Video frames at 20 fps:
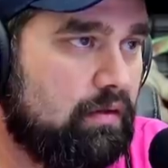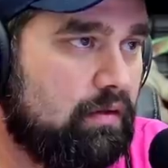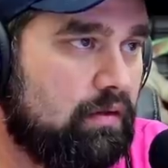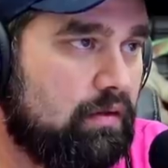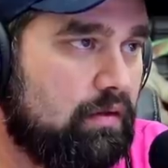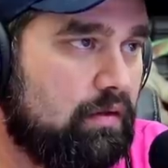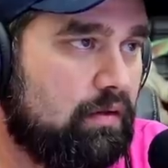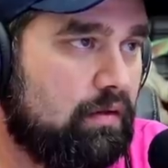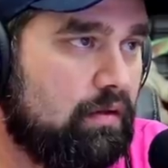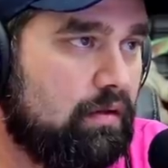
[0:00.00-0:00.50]

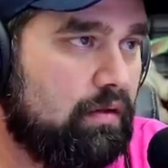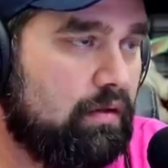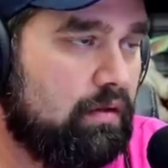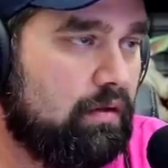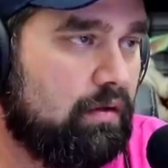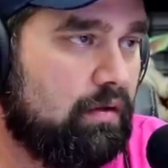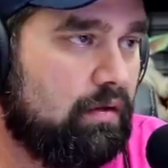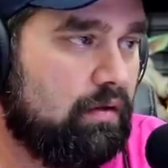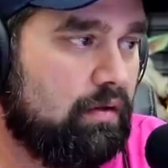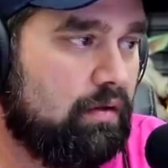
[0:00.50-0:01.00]

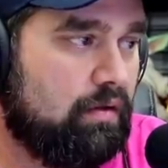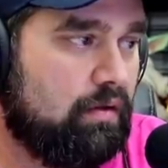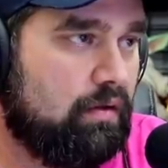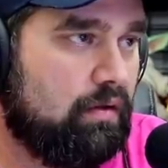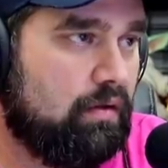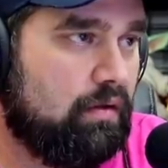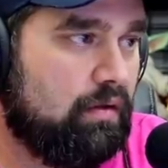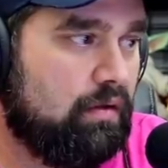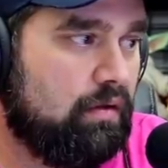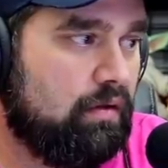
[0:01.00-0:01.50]

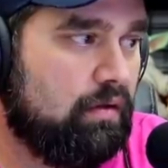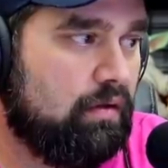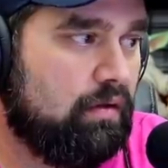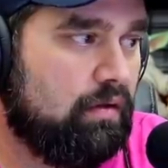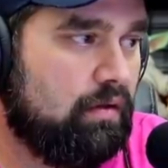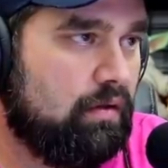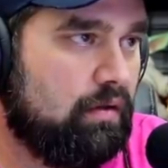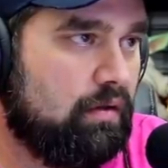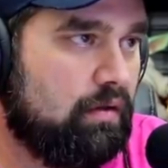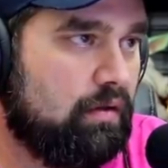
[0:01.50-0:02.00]

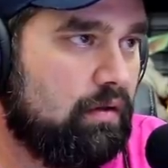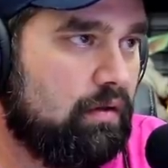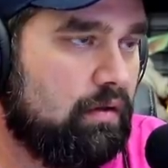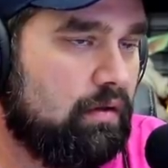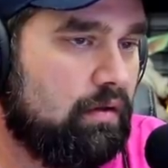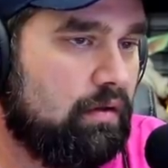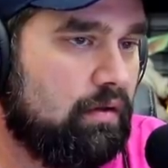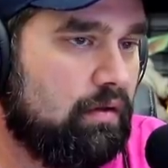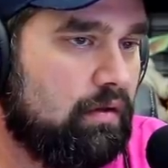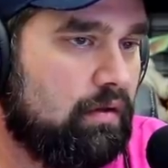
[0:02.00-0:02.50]

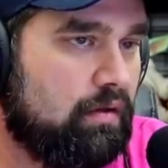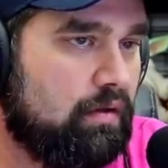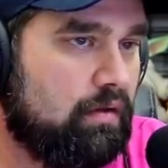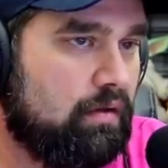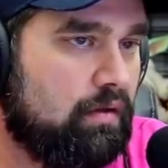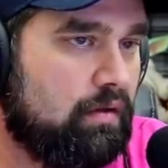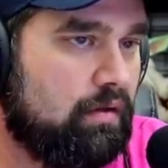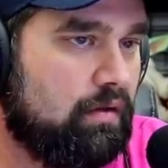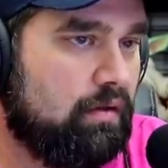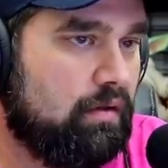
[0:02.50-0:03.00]

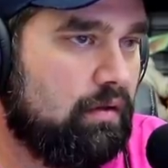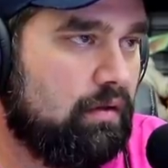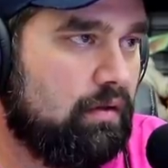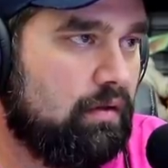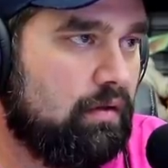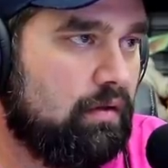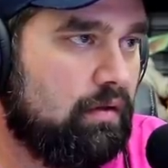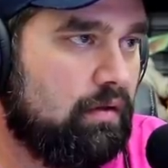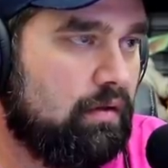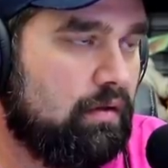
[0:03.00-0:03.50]

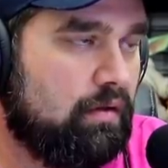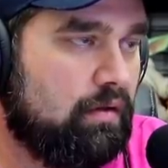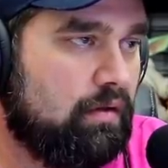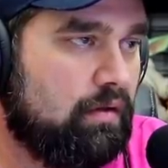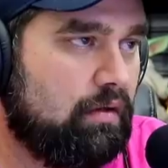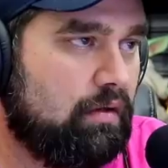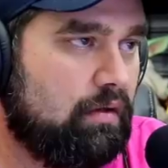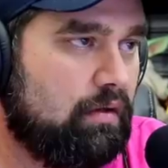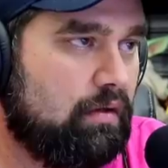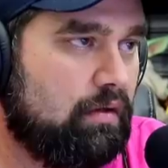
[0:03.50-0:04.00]

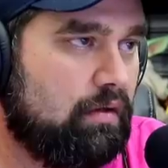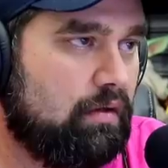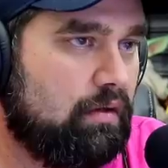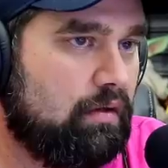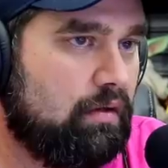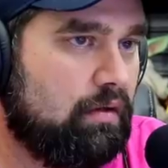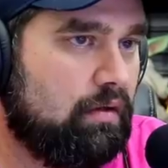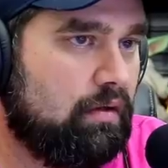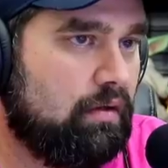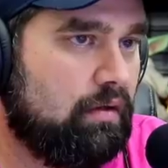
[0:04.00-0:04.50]

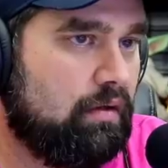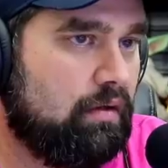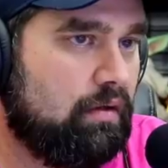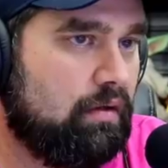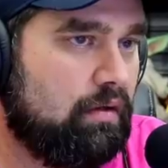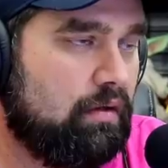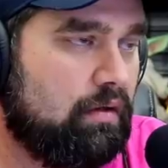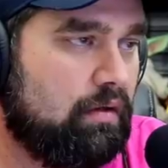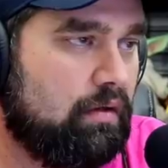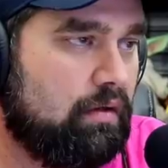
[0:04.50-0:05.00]

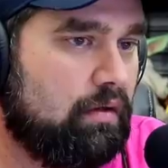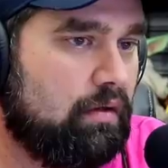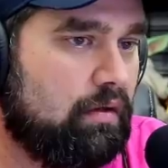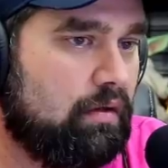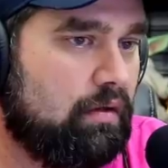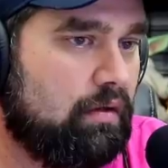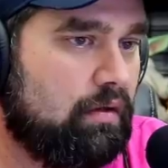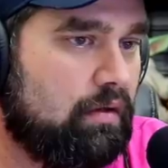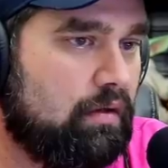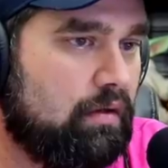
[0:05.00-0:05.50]

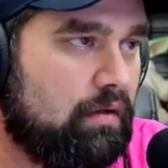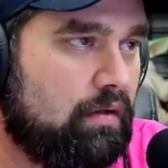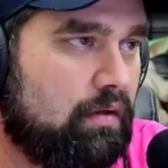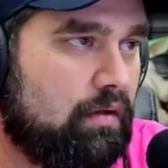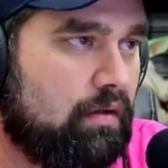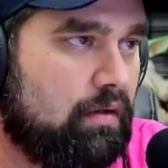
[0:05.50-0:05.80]
(silent)